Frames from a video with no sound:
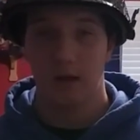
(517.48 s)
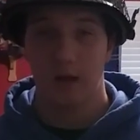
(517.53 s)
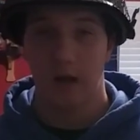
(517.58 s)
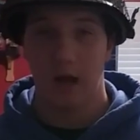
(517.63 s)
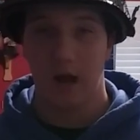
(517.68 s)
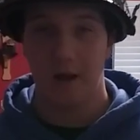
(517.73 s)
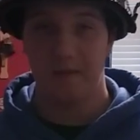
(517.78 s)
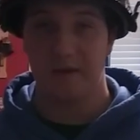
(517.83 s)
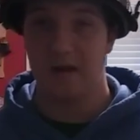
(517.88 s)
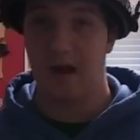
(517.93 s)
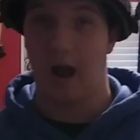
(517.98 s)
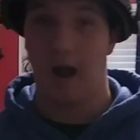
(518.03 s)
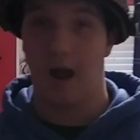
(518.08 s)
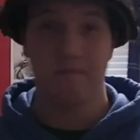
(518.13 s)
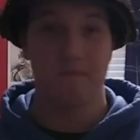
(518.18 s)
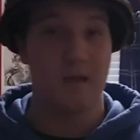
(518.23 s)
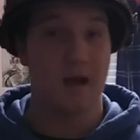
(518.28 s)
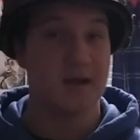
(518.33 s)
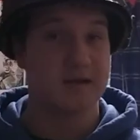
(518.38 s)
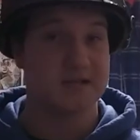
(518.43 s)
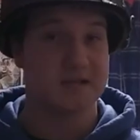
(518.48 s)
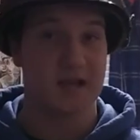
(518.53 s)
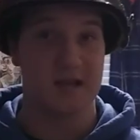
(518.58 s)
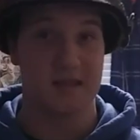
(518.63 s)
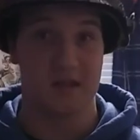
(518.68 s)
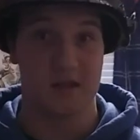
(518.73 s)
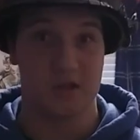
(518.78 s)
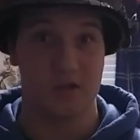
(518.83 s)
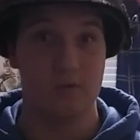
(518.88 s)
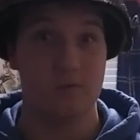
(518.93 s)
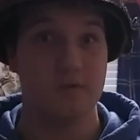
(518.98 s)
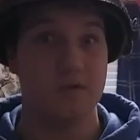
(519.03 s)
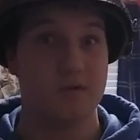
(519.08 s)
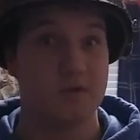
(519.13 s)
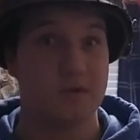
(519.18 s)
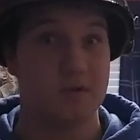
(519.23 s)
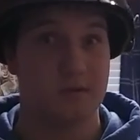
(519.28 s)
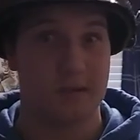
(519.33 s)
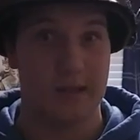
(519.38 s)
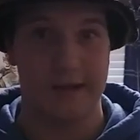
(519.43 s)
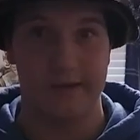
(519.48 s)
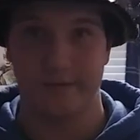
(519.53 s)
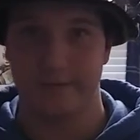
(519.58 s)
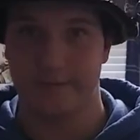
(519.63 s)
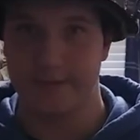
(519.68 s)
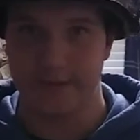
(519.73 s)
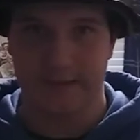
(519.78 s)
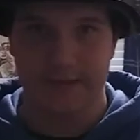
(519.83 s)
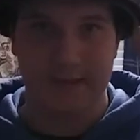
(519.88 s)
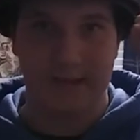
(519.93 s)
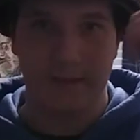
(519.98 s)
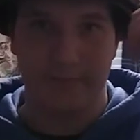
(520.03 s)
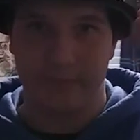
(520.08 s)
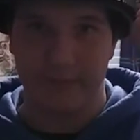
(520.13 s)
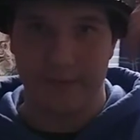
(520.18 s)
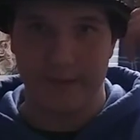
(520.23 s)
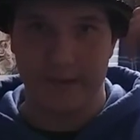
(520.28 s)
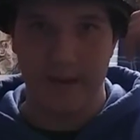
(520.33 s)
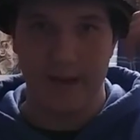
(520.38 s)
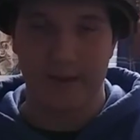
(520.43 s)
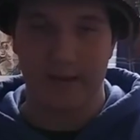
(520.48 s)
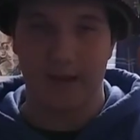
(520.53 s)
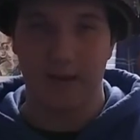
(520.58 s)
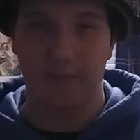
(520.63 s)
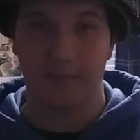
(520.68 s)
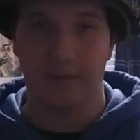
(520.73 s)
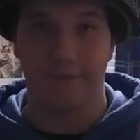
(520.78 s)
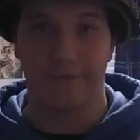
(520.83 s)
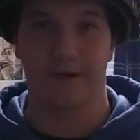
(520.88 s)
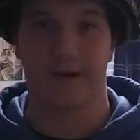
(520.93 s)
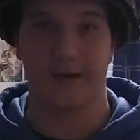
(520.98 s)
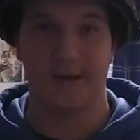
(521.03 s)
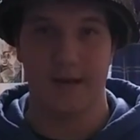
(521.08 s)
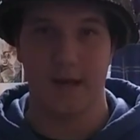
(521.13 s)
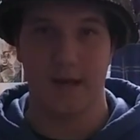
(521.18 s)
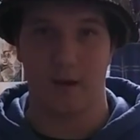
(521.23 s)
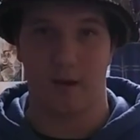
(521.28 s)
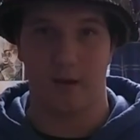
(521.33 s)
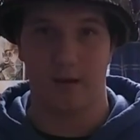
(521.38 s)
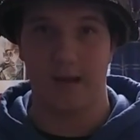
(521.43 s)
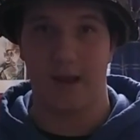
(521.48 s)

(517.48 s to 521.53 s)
I mean, I'm not saying that they just keep the freaking net on.